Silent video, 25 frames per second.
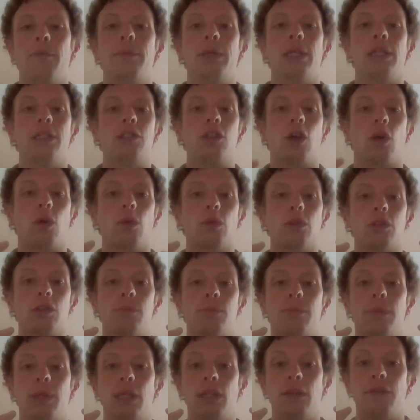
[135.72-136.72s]
being told to
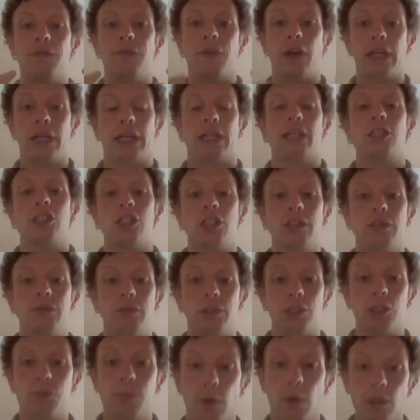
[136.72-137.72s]
be financially
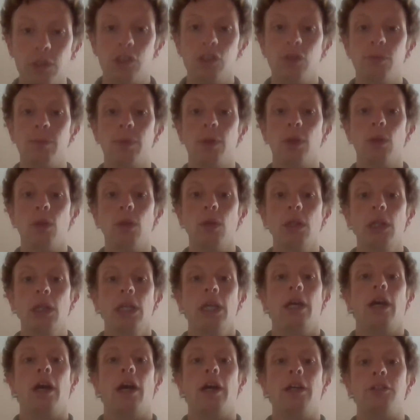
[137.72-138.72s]
responsible
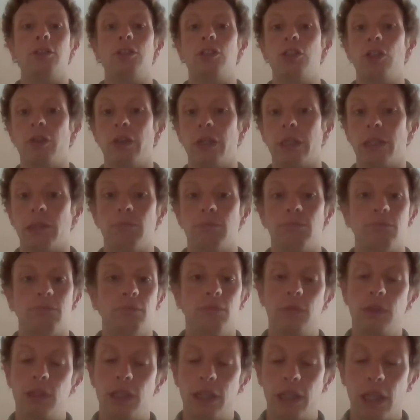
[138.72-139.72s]
during
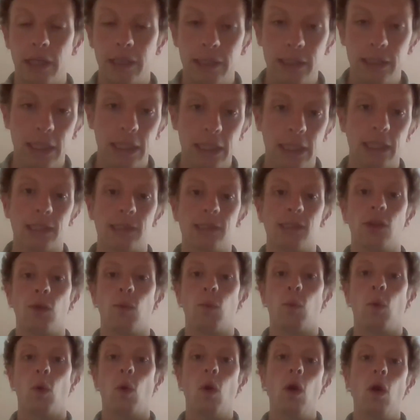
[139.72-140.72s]
the years of the
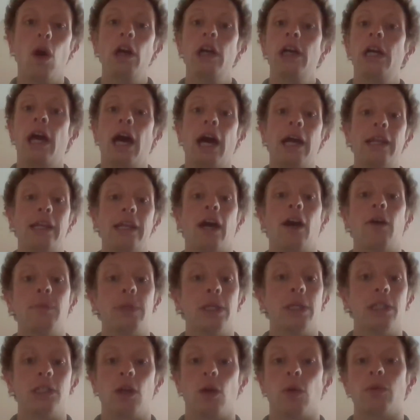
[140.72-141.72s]
war, are now
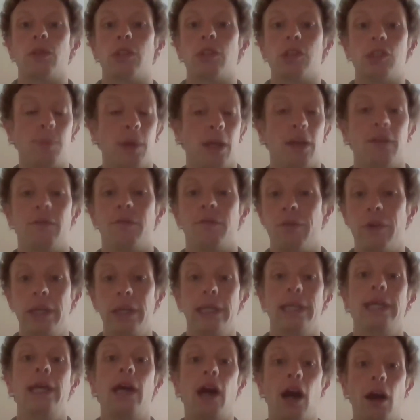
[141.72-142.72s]
being told to spend
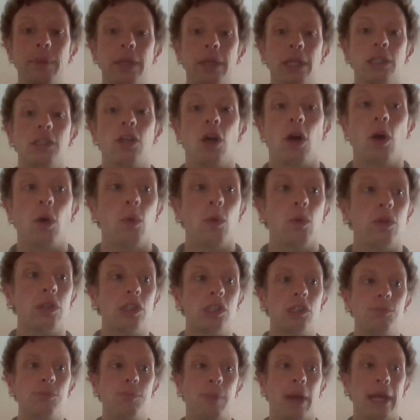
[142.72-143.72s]
freely, are being told to
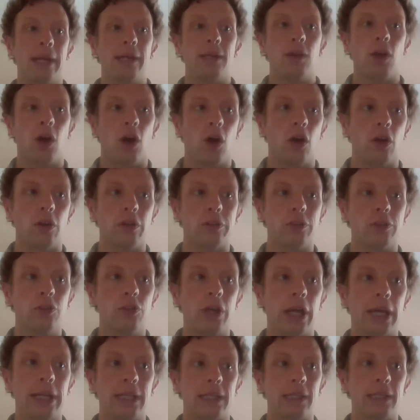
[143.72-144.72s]
spend on
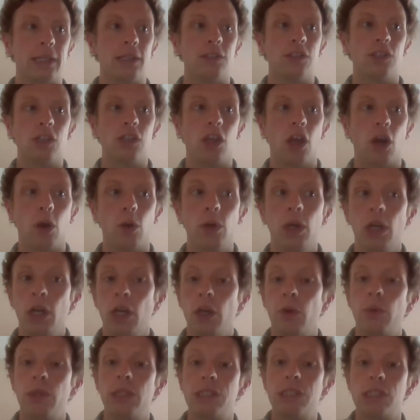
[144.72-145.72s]
credit. And so
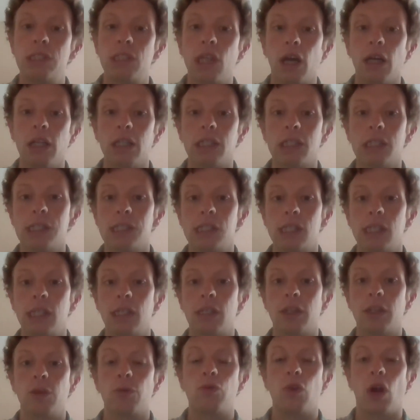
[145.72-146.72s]
we start to
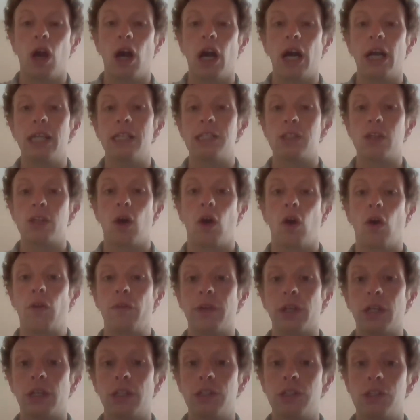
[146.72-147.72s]
see the rise
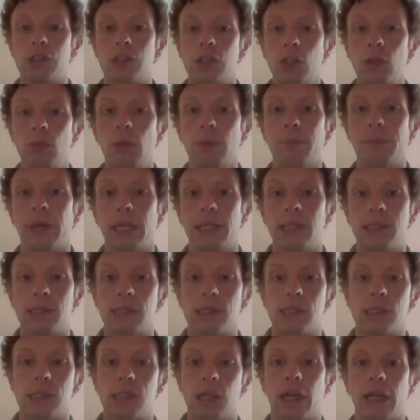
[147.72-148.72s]
of a consumer-based
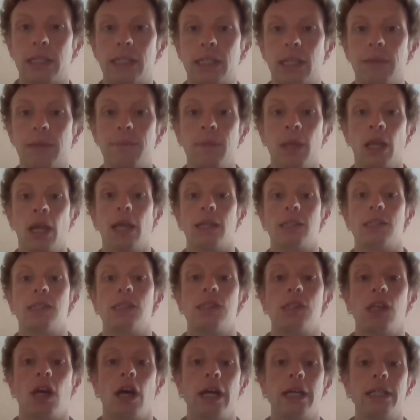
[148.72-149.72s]
society, a
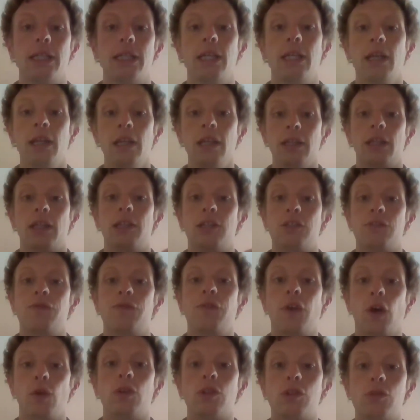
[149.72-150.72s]
society that is
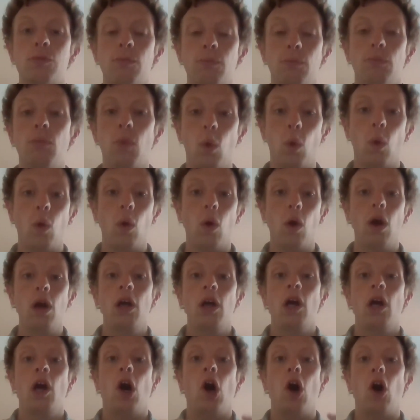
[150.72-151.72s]
focused more
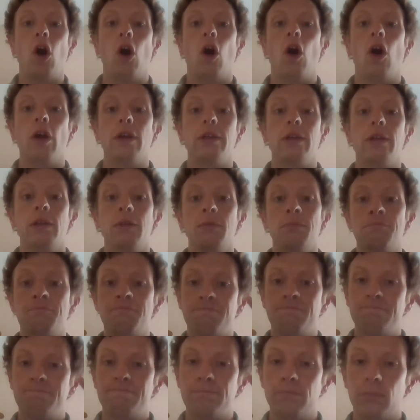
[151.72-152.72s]
on
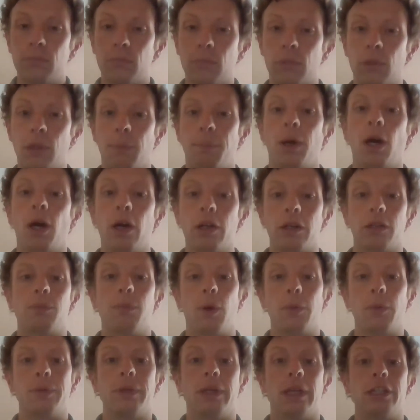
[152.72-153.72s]
the part of the
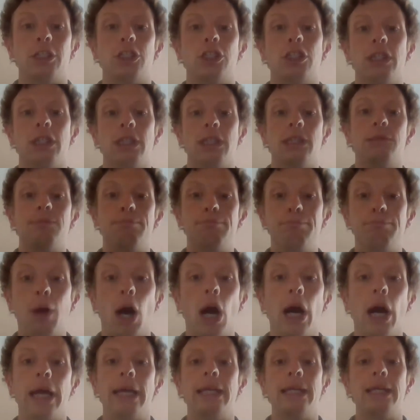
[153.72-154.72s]
population that is
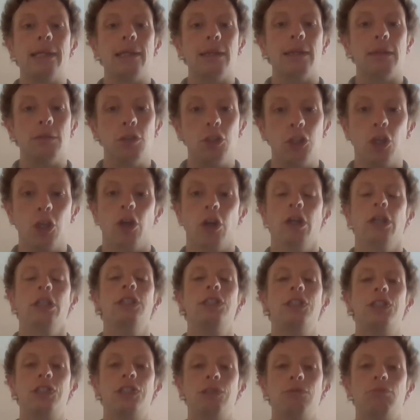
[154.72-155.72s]
buying
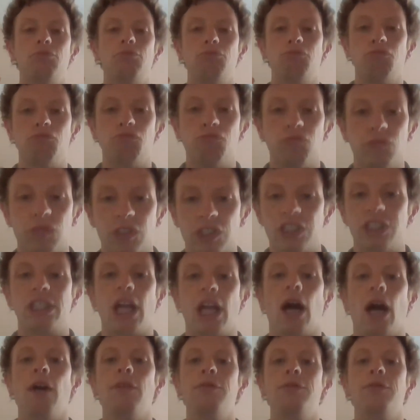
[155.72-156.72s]
goods,
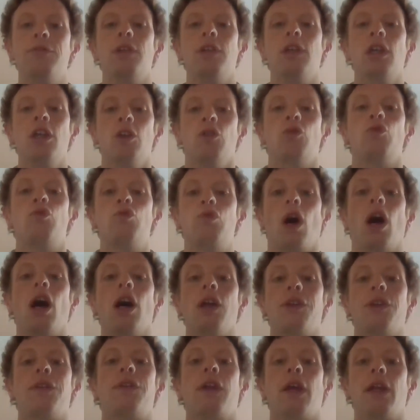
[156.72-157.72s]
stuff,
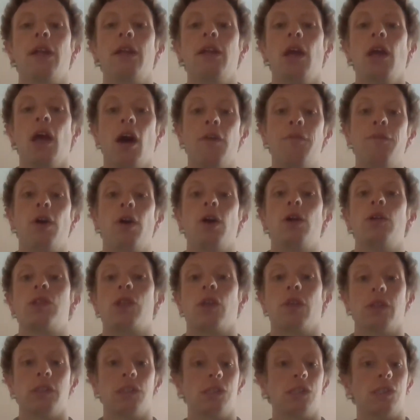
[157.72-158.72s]
rather than a focus
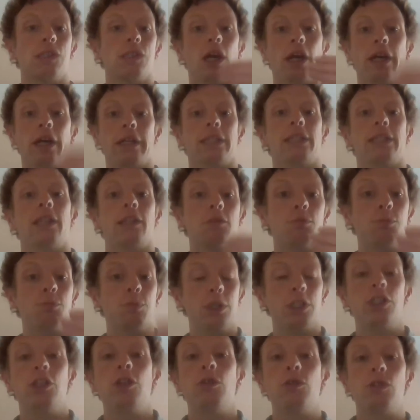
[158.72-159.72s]
on the society that's
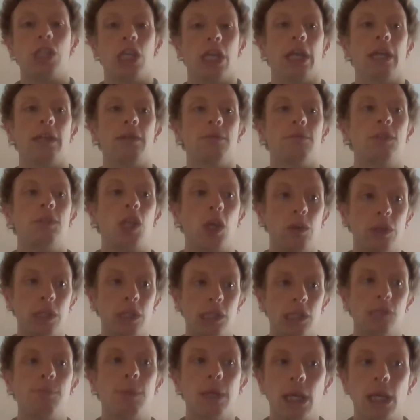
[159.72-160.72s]
producing it. So
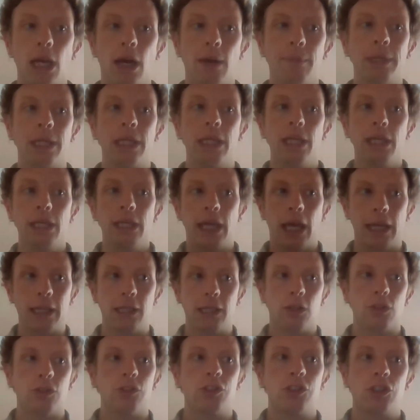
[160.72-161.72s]
this is becoming a
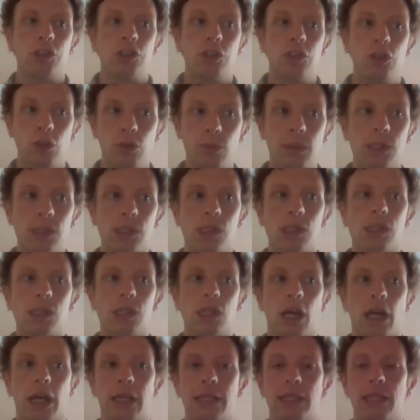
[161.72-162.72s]
consumer
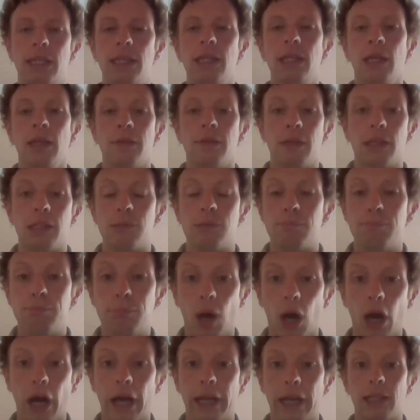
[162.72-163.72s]
society that's
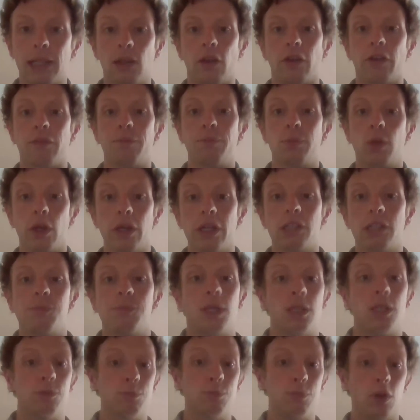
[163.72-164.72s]
buying a lot of products
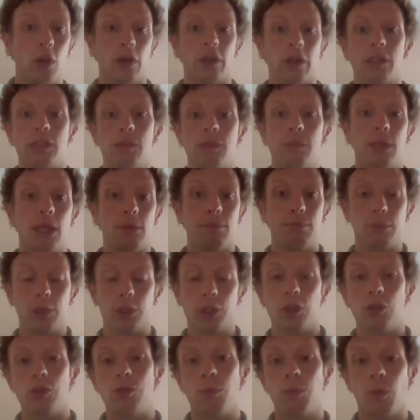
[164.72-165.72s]
because products are being
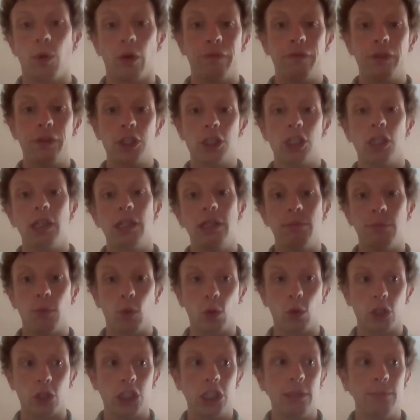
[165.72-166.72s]
produced more efficiently,
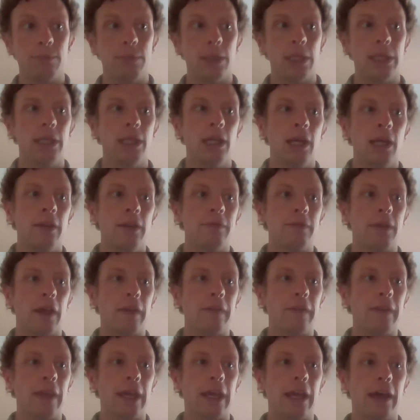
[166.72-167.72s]
more cheaply
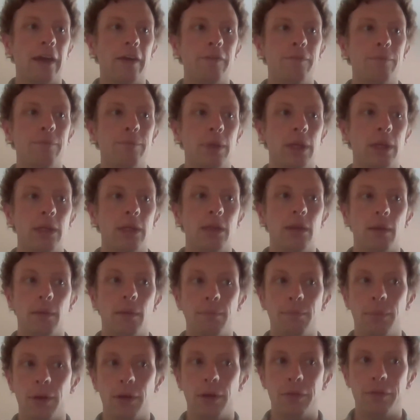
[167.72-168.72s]
than they have been
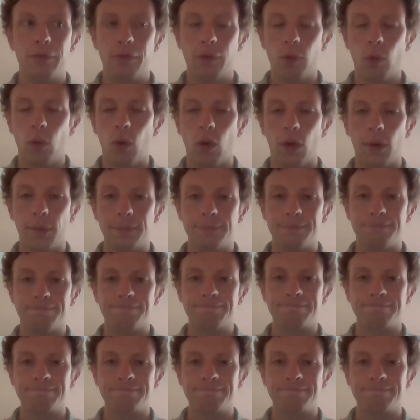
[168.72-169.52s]
before.